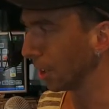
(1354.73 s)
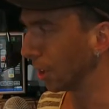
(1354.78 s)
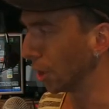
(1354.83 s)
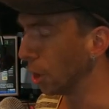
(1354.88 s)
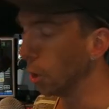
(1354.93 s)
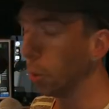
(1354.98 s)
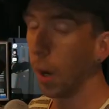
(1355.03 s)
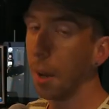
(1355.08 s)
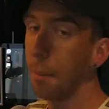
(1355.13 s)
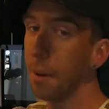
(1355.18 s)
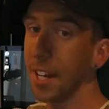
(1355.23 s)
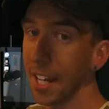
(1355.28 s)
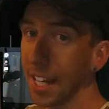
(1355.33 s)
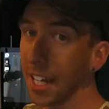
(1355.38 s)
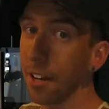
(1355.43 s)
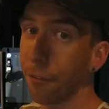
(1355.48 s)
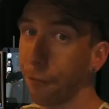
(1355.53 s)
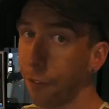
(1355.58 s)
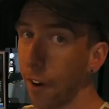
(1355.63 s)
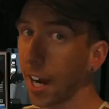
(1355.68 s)
You women need
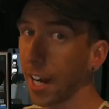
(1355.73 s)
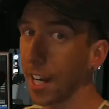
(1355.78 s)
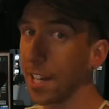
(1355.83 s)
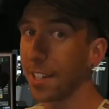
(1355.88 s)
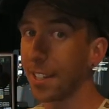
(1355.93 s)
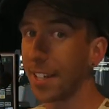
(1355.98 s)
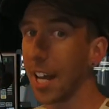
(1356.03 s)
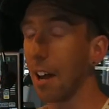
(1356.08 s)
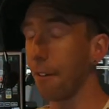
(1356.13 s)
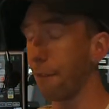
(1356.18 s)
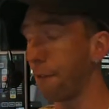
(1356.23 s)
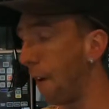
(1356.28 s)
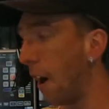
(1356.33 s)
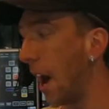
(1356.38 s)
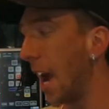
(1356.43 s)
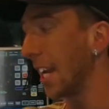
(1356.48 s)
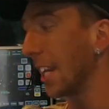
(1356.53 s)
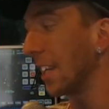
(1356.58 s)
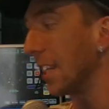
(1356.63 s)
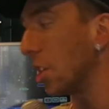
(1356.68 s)
to fucking start
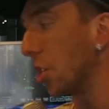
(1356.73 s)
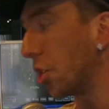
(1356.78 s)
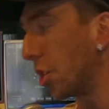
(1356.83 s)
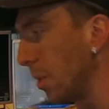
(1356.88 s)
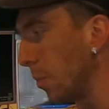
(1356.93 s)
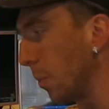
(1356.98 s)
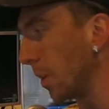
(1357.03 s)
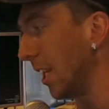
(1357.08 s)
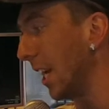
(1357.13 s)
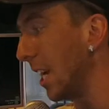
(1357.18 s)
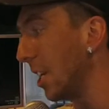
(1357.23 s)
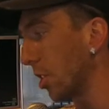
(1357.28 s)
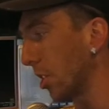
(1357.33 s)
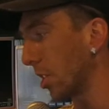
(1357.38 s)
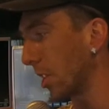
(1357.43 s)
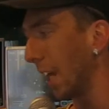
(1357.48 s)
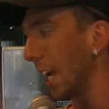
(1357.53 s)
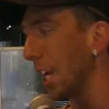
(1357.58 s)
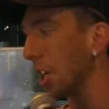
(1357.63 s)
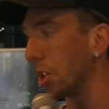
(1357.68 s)
fighting this shit with
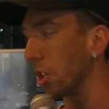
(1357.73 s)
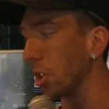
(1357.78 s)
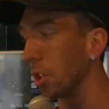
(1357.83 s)
legislation.